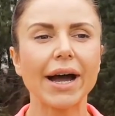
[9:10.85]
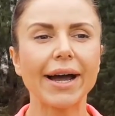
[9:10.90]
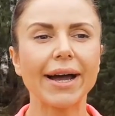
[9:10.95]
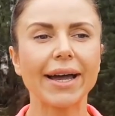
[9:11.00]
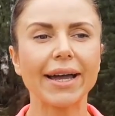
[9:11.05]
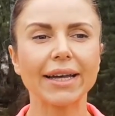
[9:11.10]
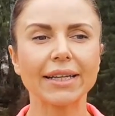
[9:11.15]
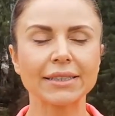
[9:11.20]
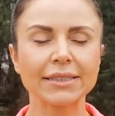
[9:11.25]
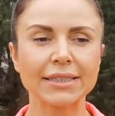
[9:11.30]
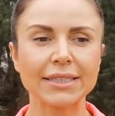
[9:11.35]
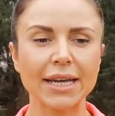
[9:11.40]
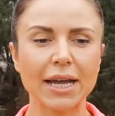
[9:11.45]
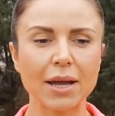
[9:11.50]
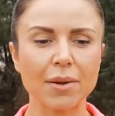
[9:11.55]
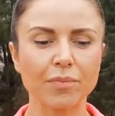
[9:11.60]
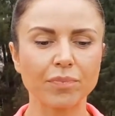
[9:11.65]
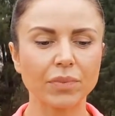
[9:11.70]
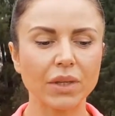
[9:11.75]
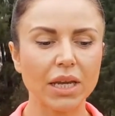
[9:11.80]
And
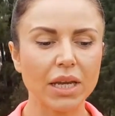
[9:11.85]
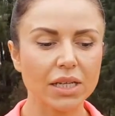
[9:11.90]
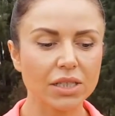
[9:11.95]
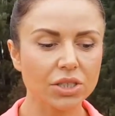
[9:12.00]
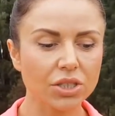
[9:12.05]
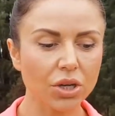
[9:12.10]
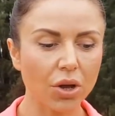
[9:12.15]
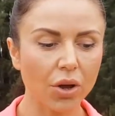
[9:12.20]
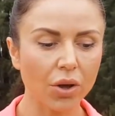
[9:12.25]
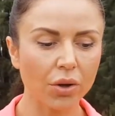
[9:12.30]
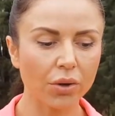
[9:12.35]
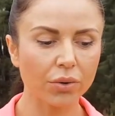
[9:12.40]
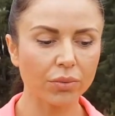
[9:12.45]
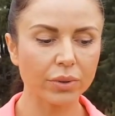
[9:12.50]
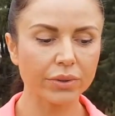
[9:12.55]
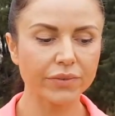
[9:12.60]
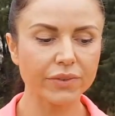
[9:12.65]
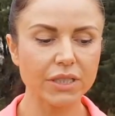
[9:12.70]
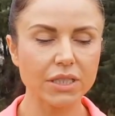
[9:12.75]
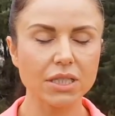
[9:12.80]
so
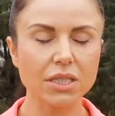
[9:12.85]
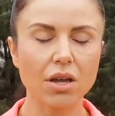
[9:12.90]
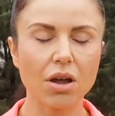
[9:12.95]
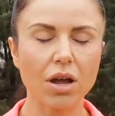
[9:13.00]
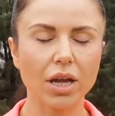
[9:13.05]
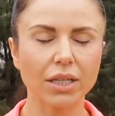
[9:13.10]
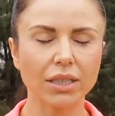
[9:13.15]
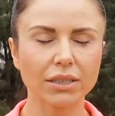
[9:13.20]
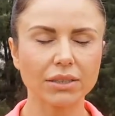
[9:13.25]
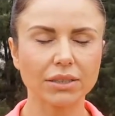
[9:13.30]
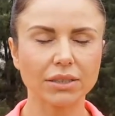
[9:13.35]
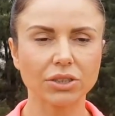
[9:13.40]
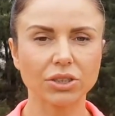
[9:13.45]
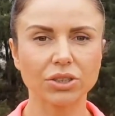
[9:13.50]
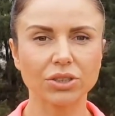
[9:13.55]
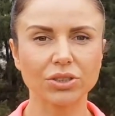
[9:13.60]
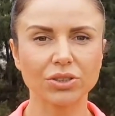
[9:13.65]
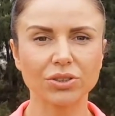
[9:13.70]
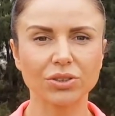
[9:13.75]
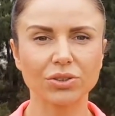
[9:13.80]
we've decided
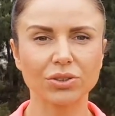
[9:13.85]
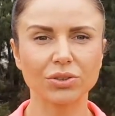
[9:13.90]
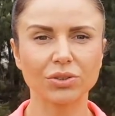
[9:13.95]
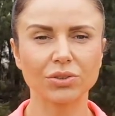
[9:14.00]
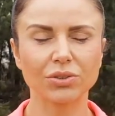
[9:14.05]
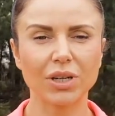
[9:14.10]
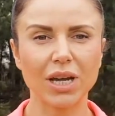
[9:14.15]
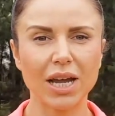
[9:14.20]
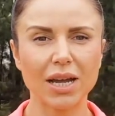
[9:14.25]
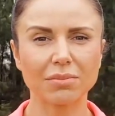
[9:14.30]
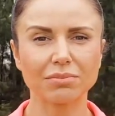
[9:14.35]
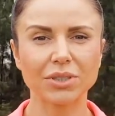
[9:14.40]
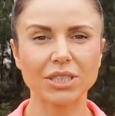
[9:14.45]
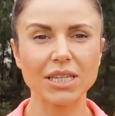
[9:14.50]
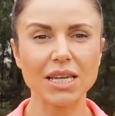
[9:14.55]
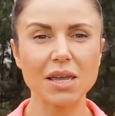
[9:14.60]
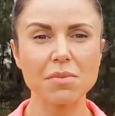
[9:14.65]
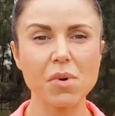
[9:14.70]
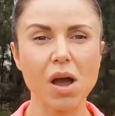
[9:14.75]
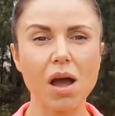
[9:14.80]
to
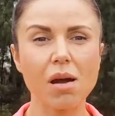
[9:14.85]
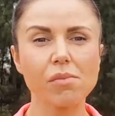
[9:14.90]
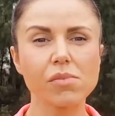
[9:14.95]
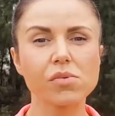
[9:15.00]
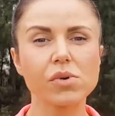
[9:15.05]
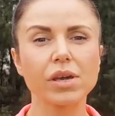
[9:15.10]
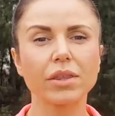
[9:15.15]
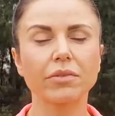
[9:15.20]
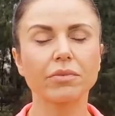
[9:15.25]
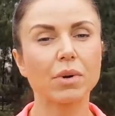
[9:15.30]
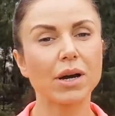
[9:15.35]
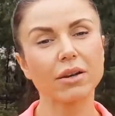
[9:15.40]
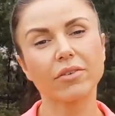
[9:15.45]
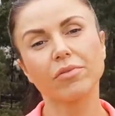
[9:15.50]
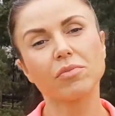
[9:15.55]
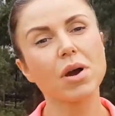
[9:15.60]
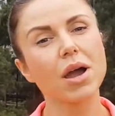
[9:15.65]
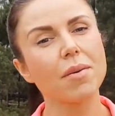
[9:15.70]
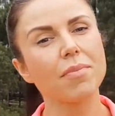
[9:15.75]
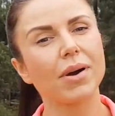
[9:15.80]
team up with one
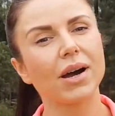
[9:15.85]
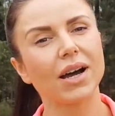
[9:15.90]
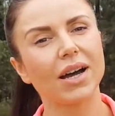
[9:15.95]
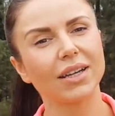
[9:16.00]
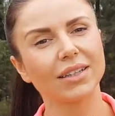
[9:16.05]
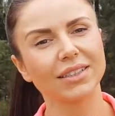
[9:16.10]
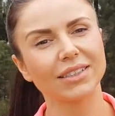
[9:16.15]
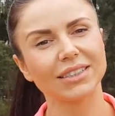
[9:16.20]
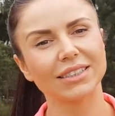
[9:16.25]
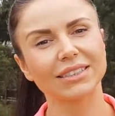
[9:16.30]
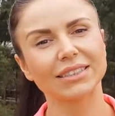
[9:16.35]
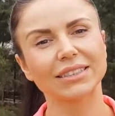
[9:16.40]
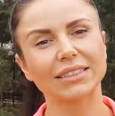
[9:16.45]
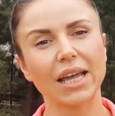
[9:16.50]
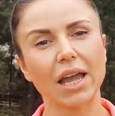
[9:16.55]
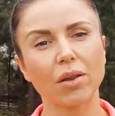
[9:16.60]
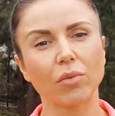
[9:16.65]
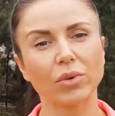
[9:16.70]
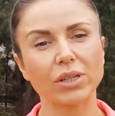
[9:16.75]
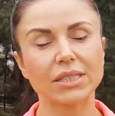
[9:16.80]
of my partners,
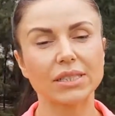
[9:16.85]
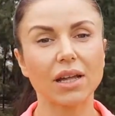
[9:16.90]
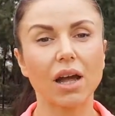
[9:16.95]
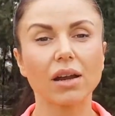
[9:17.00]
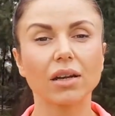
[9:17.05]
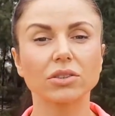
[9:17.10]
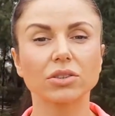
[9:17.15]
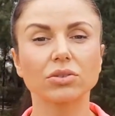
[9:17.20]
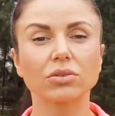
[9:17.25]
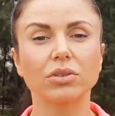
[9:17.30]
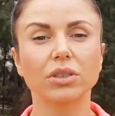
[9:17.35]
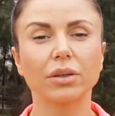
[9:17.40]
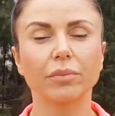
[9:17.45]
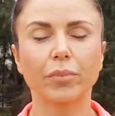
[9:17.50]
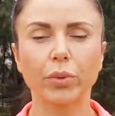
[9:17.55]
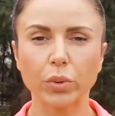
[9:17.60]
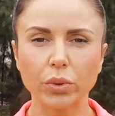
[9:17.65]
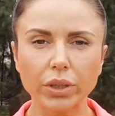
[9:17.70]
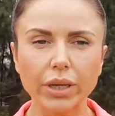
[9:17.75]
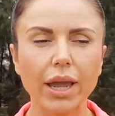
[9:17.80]
and we started
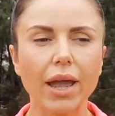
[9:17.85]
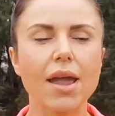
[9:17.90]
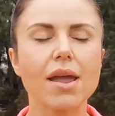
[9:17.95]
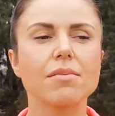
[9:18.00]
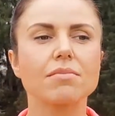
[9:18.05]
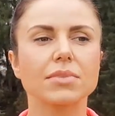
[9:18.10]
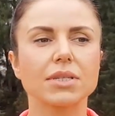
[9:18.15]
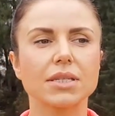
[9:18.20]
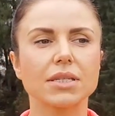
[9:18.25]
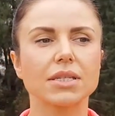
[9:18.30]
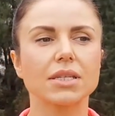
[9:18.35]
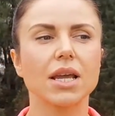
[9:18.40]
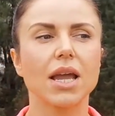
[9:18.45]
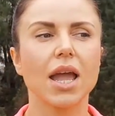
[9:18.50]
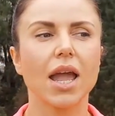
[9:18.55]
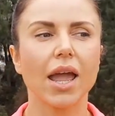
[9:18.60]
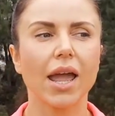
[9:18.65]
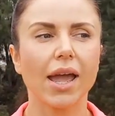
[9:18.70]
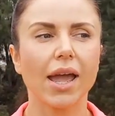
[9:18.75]
doing boot camps.